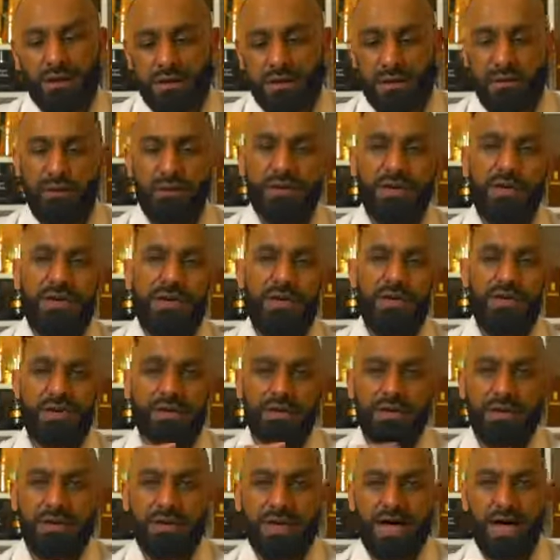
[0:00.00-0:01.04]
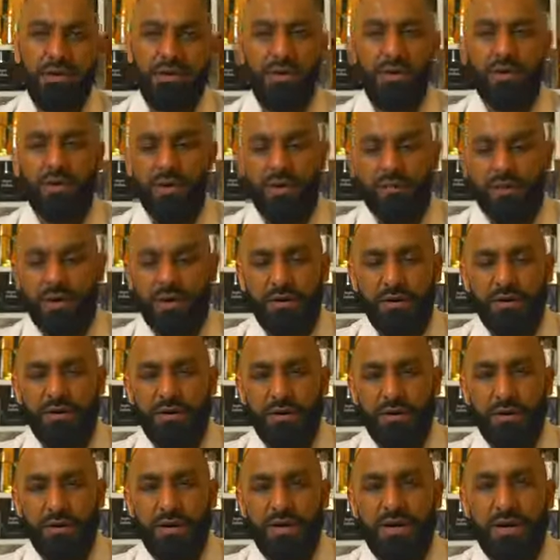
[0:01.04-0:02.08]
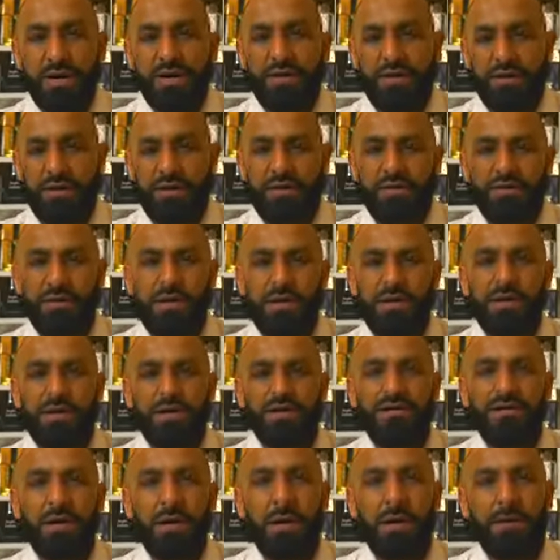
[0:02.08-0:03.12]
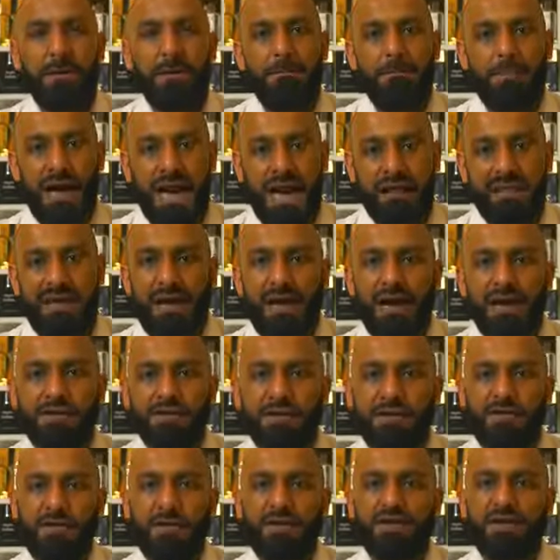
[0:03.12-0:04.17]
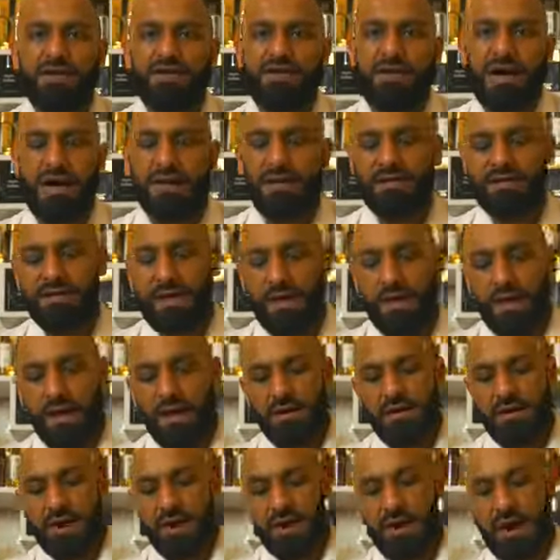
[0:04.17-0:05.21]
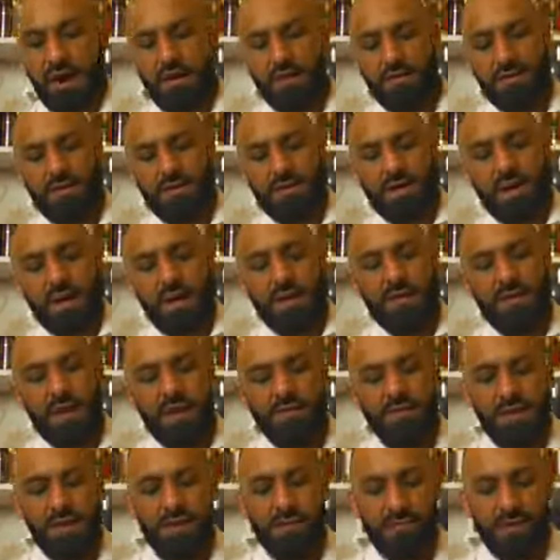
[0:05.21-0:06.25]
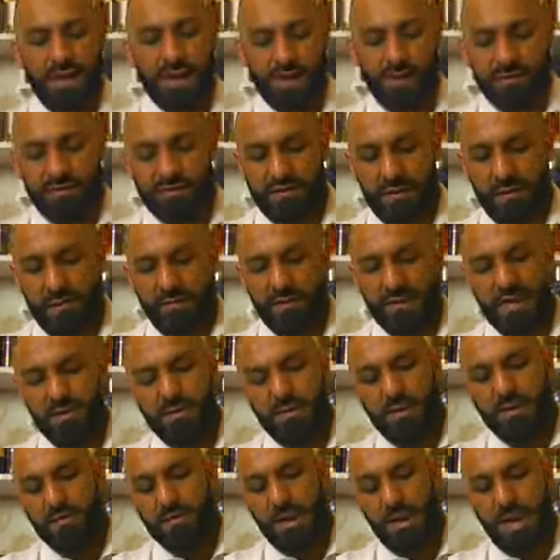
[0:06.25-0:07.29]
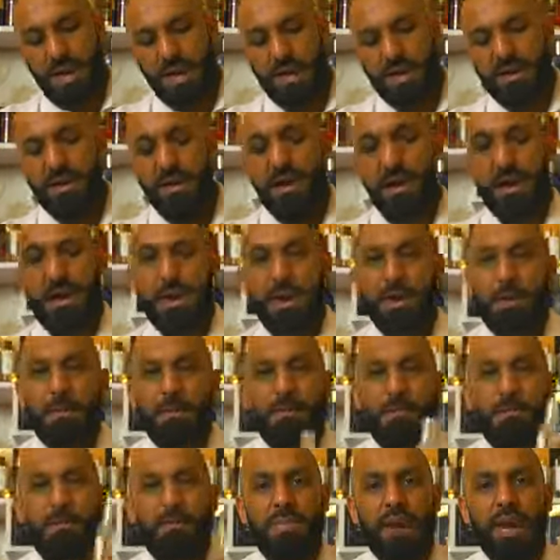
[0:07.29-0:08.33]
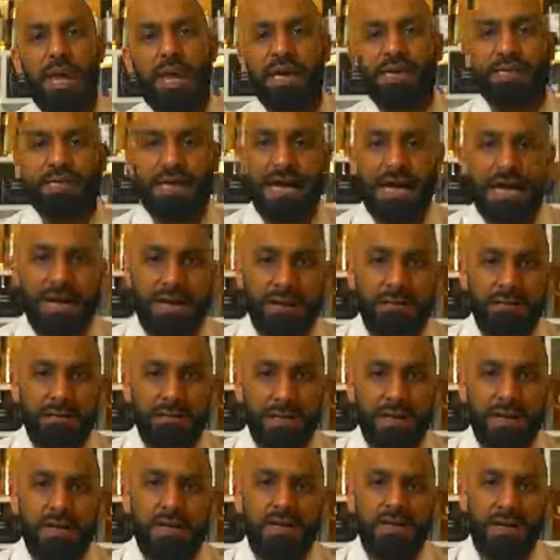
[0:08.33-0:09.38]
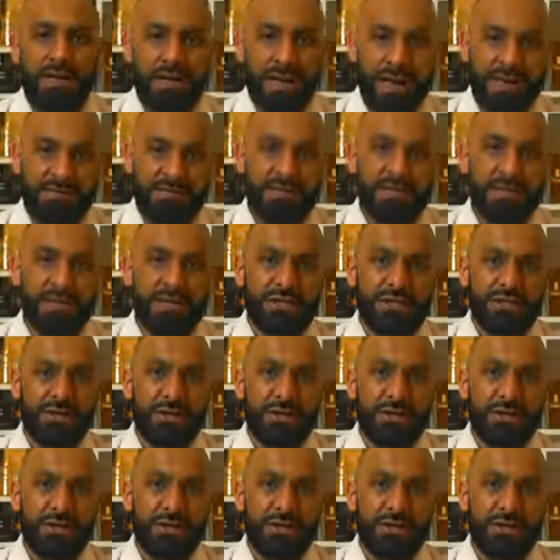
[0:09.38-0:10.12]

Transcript: Tuned in, today we're going to be reviewing another fragrance by the House of Rosa Salas, none other than their latest premium line, Black Tie. Let's get